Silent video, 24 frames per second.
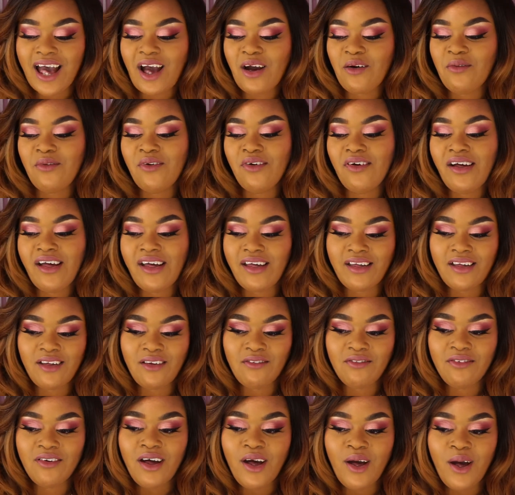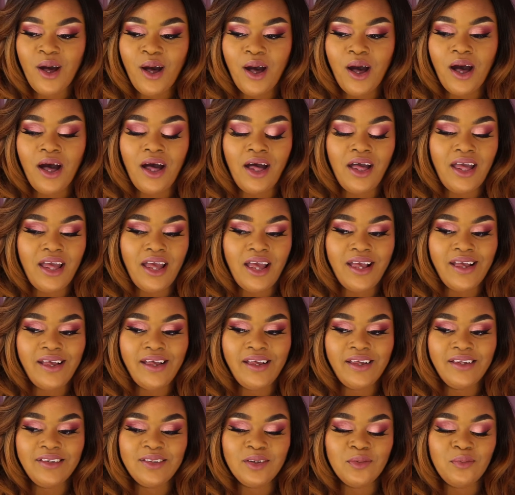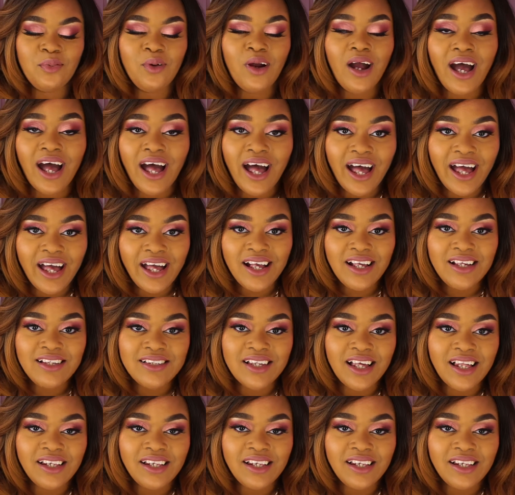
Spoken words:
I will have a surprise